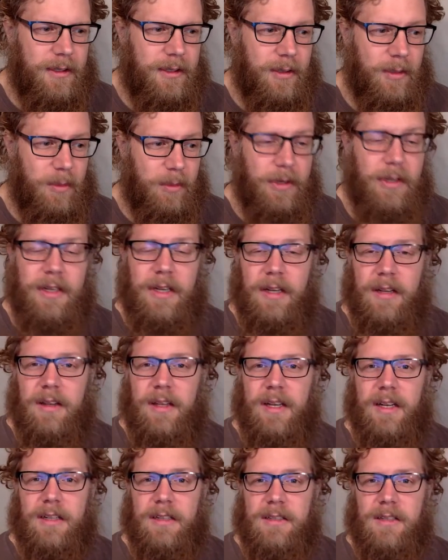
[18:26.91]
brilliant
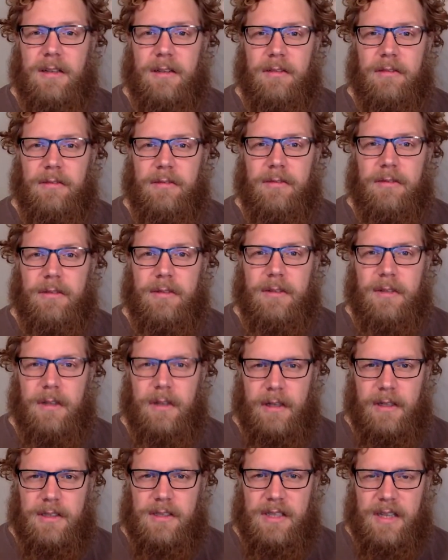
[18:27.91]
things
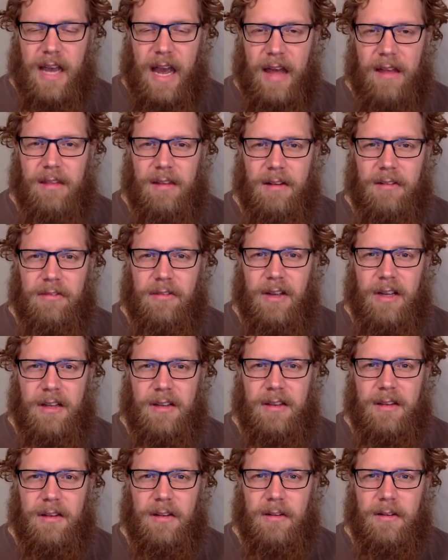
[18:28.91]
I think it's a Catholic
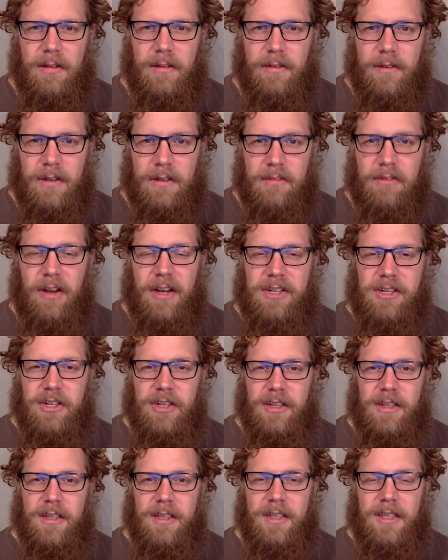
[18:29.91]
faith of
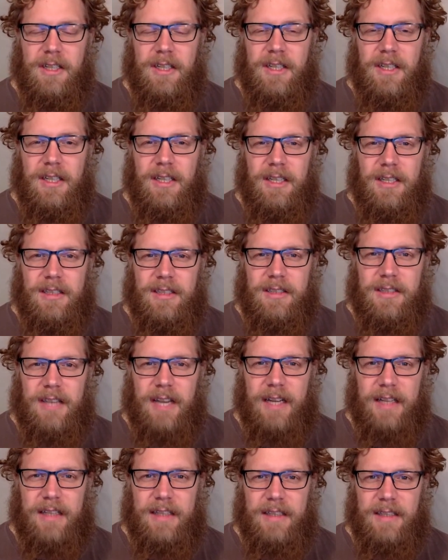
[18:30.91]
confession, is
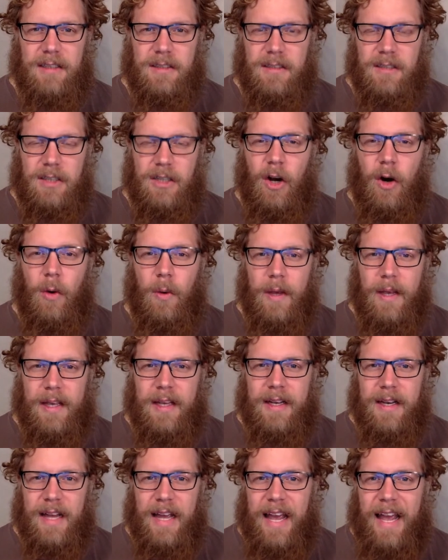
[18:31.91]
the idea is to go
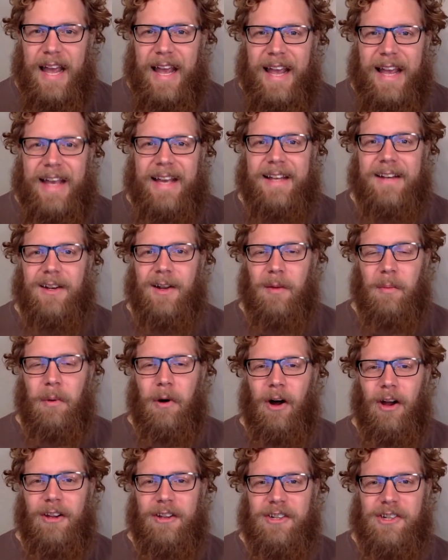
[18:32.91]
in and
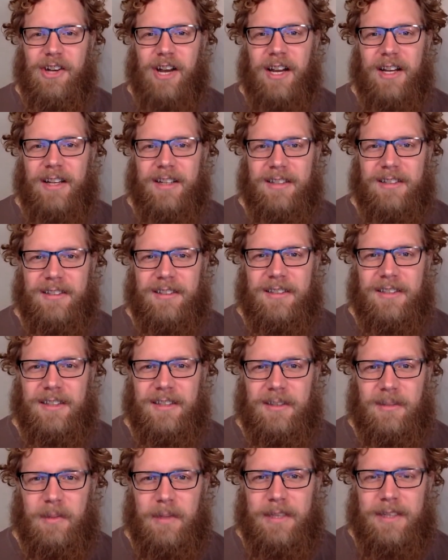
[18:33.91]
apologize,
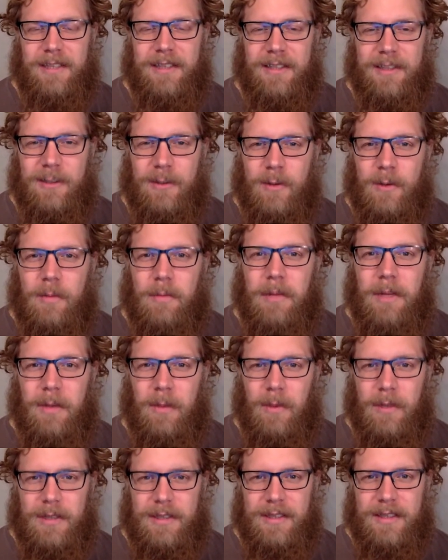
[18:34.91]
is basically to admit
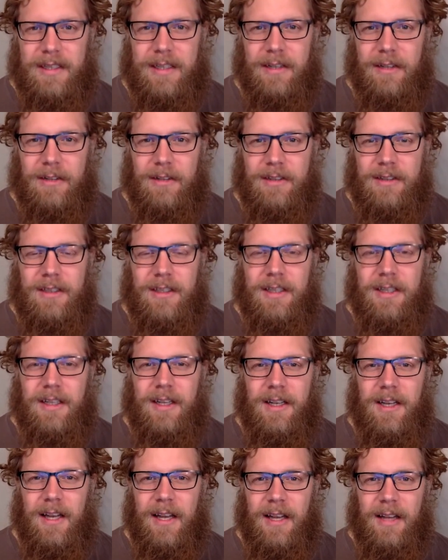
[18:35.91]
one's guilt
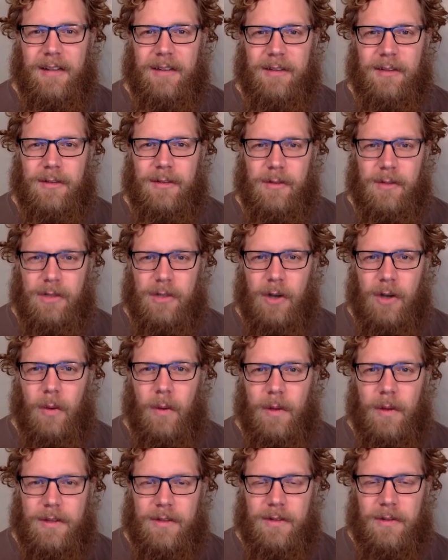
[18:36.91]
and to show
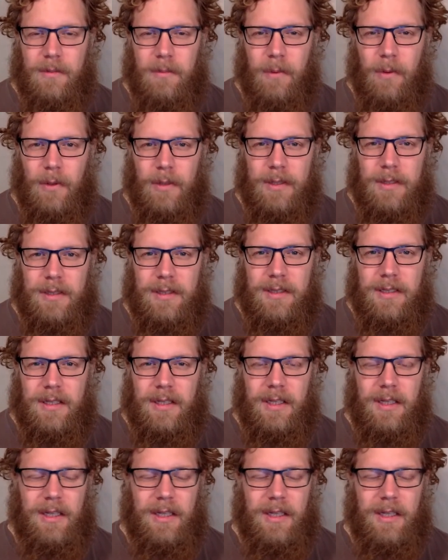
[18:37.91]
one's remorse